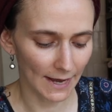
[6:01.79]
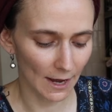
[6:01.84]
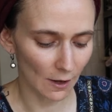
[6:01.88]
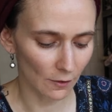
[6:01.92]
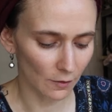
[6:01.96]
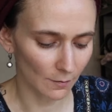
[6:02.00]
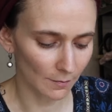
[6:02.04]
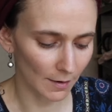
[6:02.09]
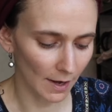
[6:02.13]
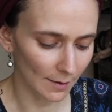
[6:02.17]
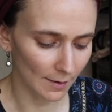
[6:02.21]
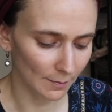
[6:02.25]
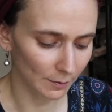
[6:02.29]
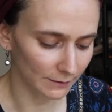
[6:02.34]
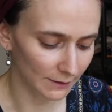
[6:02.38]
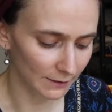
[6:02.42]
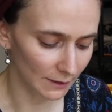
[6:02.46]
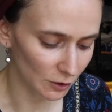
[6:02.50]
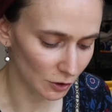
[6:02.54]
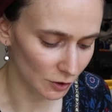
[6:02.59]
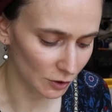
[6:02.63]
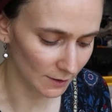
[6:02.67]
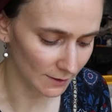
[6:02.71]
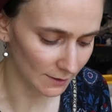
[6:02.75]
how the Bible
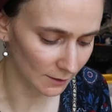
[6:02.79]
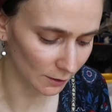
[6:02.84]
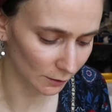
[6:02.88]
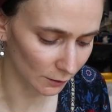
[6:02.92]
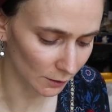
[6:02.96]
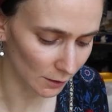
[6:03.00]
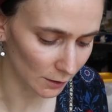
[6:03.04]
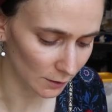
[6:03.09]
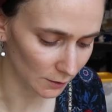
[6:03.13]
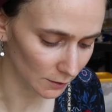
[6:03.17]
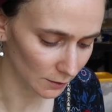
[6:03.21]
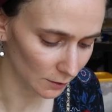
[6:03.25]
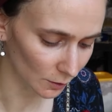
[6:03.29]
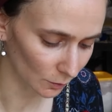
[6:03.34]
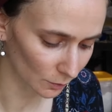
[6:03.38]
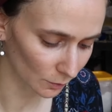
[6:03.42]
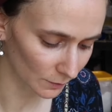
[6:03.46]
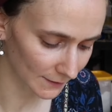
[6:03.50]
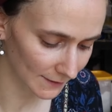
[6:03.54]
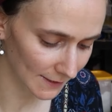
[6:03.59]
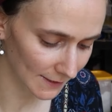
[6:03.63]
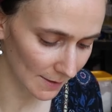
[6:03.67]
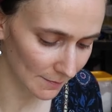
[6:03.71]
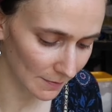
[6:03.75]
teaches us to look. So
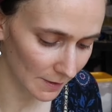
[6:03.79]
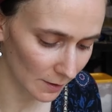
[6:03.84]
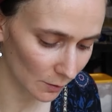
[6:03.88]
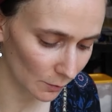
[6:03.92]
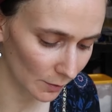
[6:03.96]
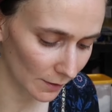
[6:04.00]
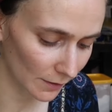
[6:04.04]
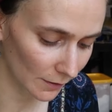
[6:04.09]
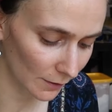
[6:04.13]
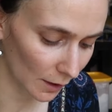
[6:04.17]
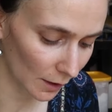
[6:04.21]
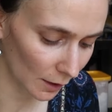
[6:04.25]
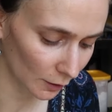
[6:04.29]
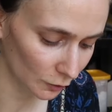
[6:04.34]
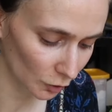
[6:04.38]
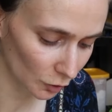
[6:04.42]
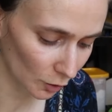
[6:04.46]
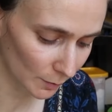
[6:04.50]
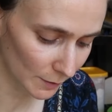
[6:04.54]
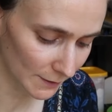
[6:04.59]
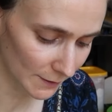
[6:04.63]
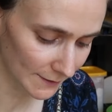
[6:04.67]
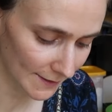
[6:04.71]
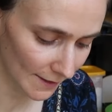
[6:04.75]
same thing with
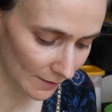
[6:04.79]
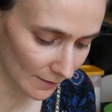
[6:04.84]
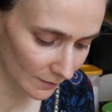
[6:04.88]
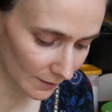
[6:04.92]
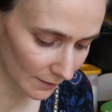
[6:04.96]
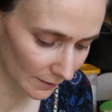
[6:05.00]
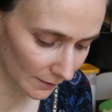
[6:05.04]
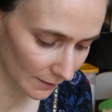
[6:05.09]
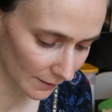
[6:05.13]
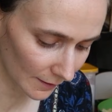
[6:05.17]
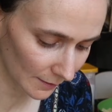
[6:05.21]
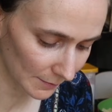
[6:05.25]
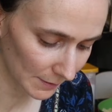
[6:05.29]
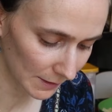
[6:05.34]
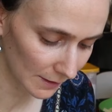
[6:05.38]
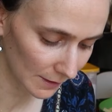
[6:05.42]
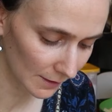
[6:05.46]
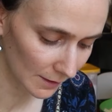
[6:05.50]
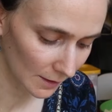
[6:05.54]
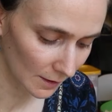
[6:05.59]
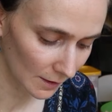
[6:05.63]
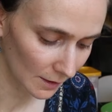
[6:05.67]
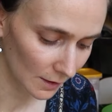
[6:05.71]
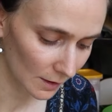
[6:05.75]
October 7th. I mean,
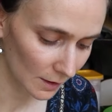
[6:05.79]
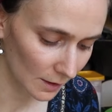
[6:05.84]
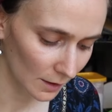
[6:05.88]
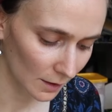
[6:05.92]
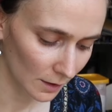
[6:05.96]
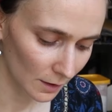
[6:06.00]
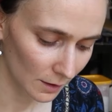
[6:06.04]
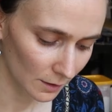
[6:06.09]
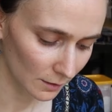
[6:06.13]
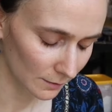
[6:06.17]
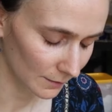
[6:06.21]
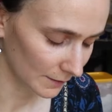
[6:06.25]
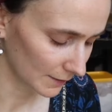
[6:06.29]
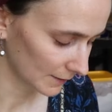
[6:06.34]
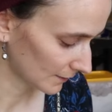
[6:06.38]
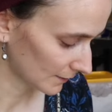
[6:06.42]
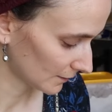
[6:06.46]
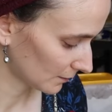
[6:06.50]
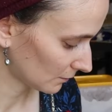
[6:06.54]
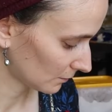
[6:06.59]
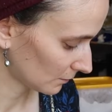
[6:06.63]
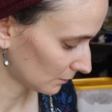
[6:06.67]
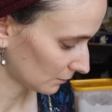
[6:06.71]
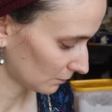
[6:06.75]

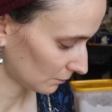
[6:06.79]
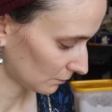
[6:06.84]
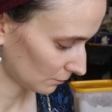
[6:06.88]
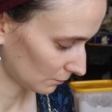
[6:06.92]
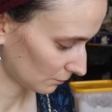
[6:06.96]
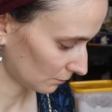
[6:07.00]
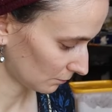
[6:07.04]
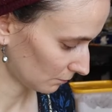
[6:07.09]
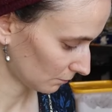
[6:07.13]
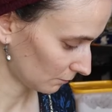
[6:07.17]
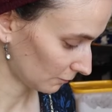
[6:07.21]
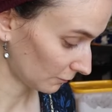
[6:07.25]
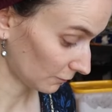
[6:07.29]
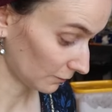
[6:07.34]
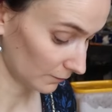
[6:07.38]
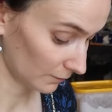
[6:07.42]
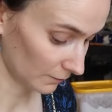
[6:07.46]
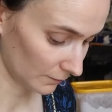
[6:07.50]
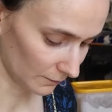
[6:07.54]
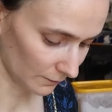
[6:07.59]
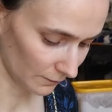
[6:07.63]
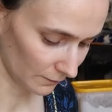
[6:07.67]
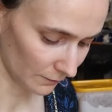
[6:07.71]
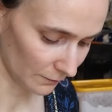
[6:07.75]
this
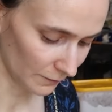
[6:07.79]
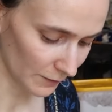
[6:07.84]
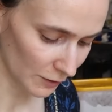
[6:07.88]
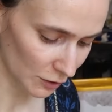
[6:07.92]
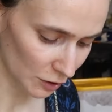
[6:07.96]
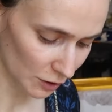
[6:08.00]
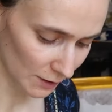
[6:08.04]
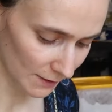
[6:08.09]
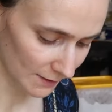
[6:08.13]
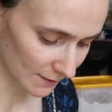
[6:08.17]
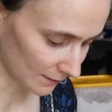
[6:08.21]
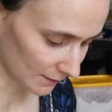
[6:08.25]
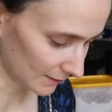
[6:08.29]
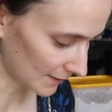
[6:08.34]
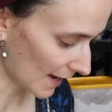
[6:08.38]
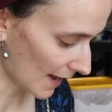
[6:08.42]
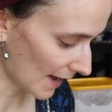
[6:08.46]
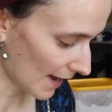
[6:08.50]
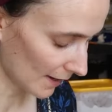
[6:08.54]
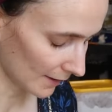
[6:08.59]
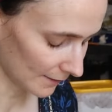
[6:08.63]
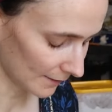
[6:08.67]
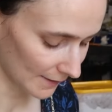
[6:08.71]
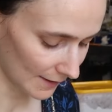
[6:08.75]
vicious
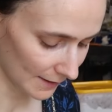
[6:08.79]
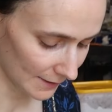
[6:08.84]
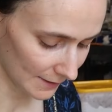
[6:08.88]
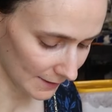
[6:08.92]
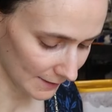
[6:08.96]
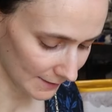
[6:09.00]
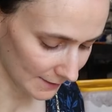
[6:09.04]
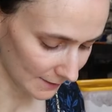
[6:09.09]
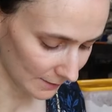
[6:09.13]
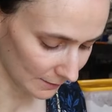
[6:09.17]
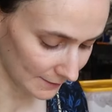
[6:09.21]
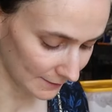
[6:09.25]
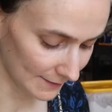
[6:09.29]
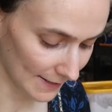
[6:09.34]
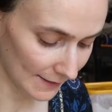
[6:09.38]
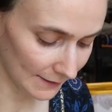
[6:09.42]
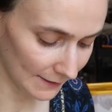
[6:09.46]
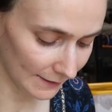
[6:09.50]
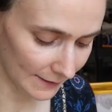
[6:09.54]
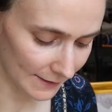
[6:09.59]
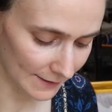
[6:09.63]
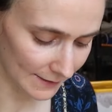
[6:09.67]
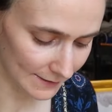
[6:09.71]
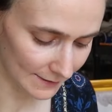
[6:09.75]
attack that is the
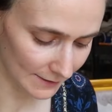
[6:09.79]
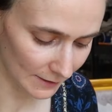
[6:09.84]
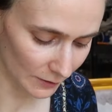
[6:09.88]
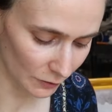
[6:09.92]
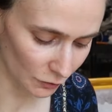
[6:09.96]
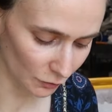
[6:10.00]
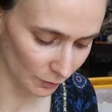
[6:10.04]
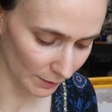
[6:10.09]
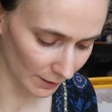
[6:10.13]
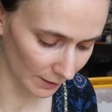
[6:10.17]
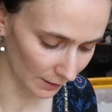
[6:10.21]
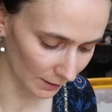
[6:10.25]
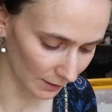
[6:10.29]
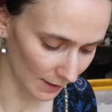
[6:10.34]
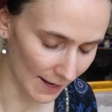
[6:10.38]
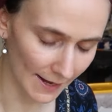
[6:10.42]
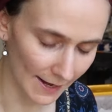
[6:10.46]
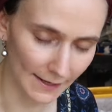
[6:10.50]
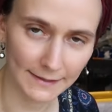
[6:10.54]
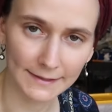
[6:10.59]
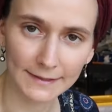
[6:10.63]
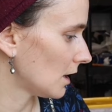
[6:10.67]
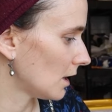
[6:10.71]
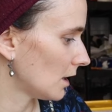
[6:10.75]
deadliest Israel
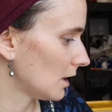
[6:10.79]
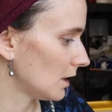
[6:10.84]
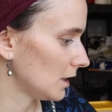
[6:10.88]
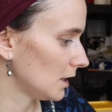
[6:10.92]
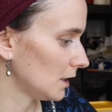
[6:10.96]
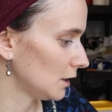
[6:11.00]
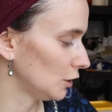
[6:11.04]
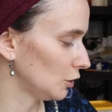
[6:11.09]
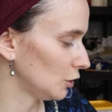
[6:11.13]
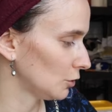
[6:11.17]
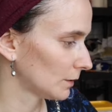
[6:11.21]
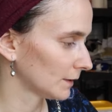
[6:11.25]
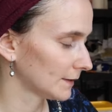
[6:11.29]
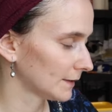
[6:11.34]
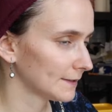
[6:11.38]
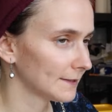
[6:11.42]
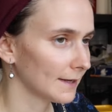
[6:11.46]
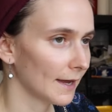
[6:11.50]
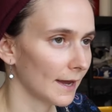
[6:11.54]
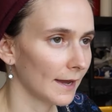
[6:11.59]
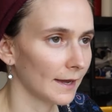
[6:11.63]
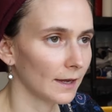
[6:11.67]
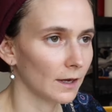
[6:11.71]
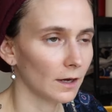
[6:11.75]
had. You could
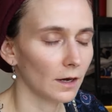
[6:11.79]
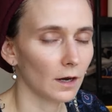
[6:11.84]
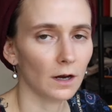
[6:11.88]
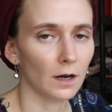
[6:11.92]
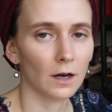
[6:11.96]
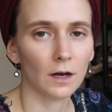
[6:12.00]
say,